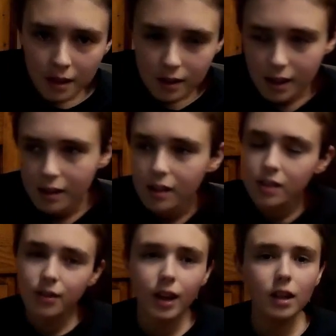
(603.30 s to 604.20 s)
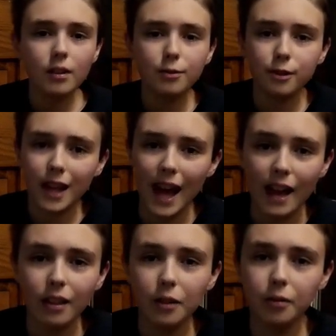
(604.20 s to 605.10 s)
Since it's very flat,
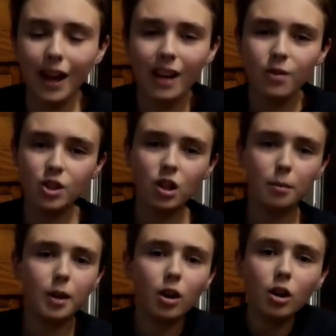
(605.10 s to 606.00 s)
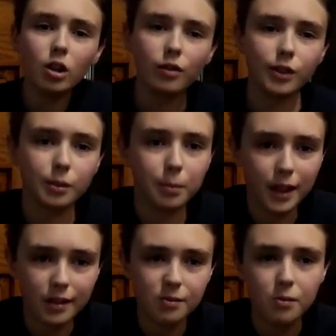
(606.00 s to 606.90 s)
the catfish are going to be all over the
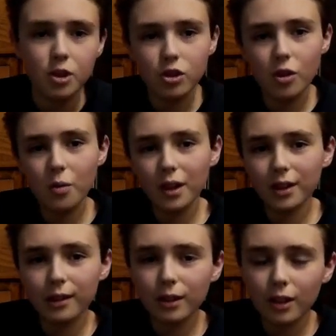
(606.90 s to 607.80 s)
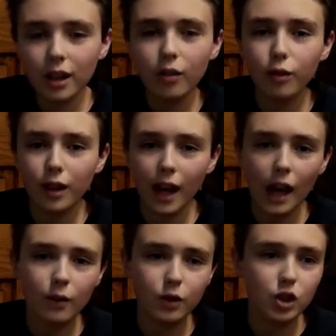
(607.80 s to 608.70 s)
place. So when you're looking for
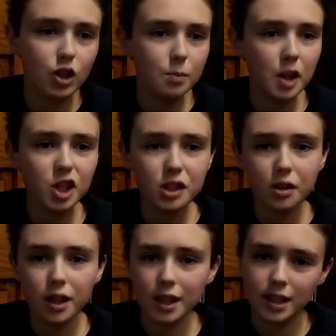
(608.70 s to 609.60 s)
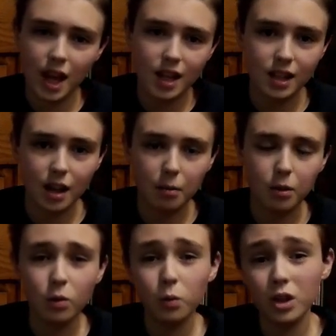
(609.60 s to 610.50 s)
catfish, especially during the daytime, which,
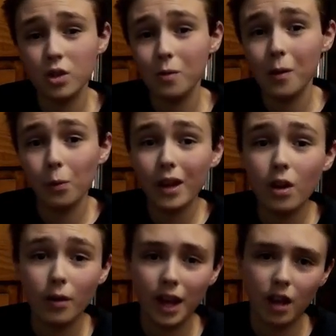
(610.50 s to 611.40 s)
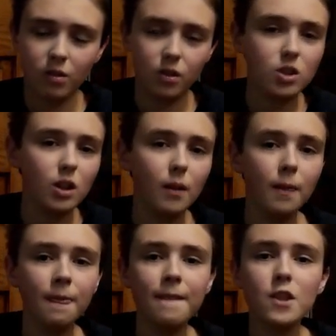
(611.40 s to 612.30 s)
which is when we go catfishing,
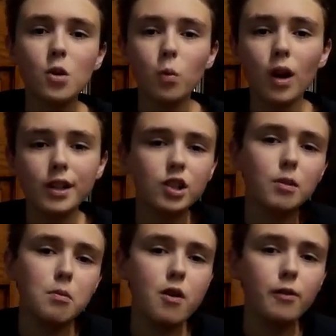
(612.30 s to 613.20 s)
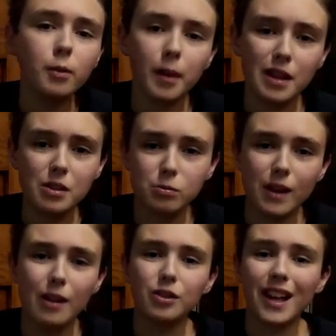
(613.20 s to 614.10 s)
you want to move your baits
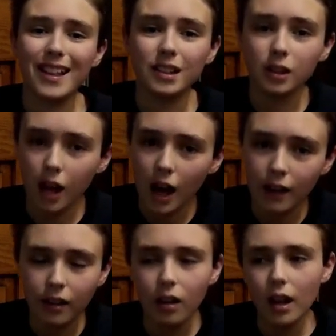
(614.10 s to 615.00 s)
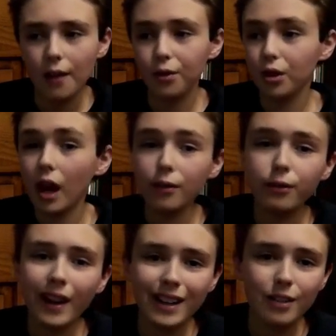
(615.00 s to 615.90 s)
around a lot. If you're not
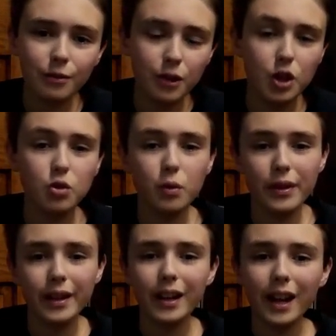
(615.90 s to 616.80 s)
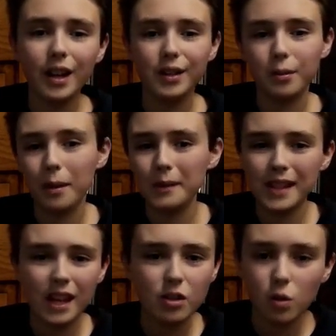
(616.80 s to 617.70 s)
finding fish within an area for maybe
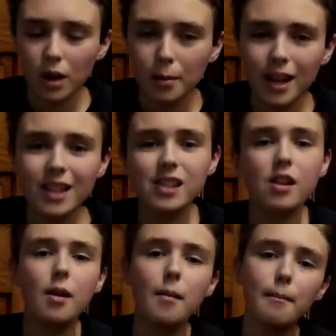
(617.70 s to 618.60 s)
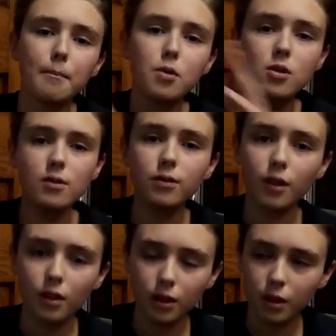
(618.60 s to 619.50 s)
10, 20 minutes, move
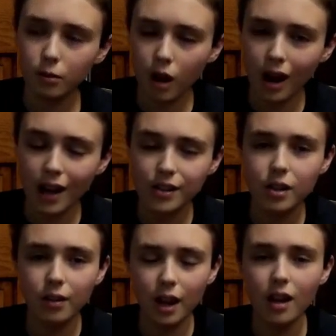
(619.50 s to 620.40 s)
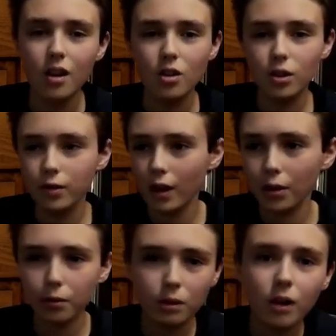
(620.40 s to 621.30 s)
the rods, okay? So if you have
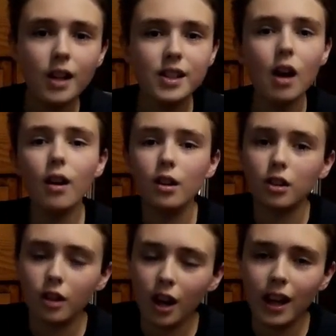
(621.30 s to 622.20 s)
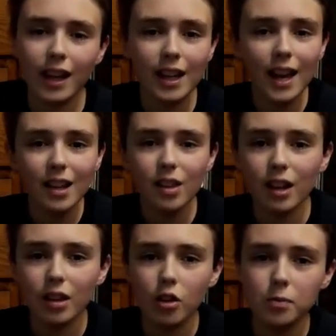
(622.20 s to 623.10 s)
three rods out, you're not getting anything
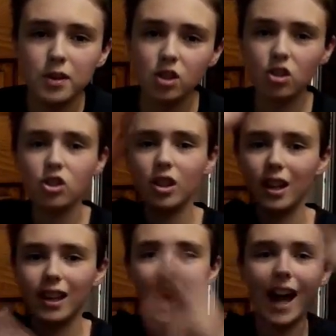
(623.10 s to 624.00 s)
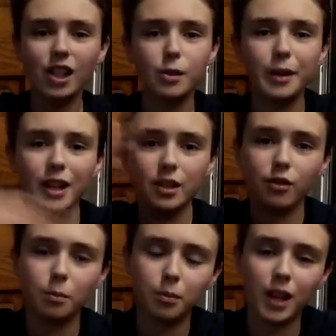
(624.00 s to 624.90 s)
in those positions, cast them in a
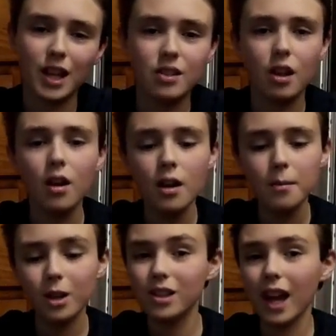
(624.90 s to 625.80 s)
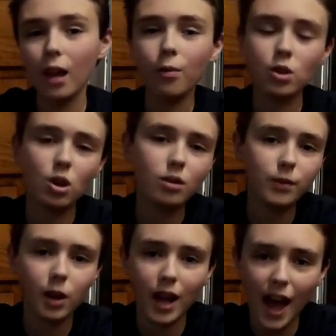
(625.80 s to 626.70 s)
different place. Because catfish aren't
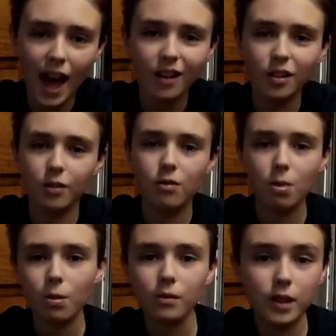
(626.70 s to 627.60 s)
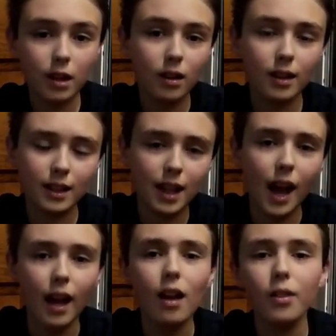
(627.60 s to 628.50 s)
very active during the
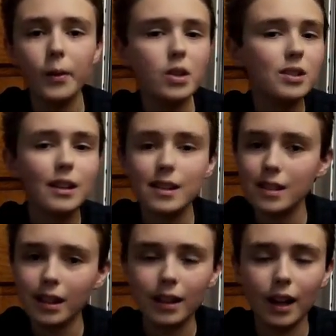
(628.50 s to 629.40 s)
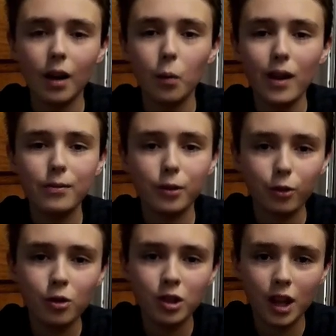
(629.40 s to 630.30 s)
day. They're just going to sit there and wait for
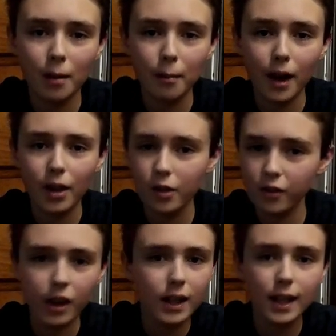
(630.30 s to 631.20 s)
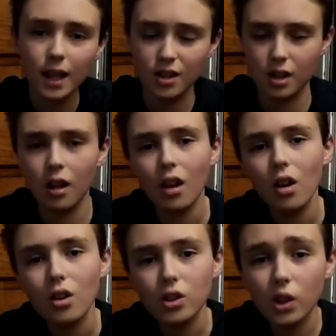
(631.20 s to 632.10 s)
food to come by. They're very lazy.
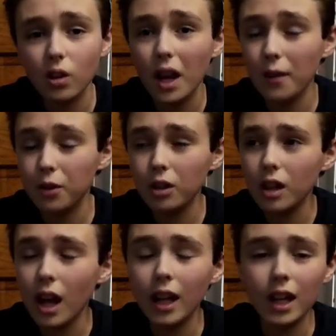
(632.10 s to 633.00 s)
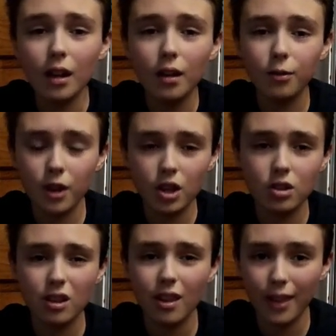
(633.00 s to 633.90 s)
So if you're not getting fish
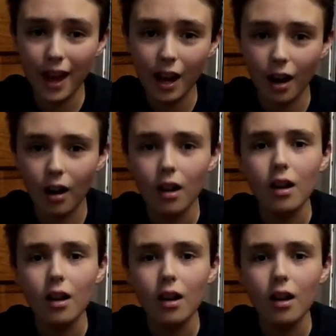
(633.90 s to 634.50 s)
there,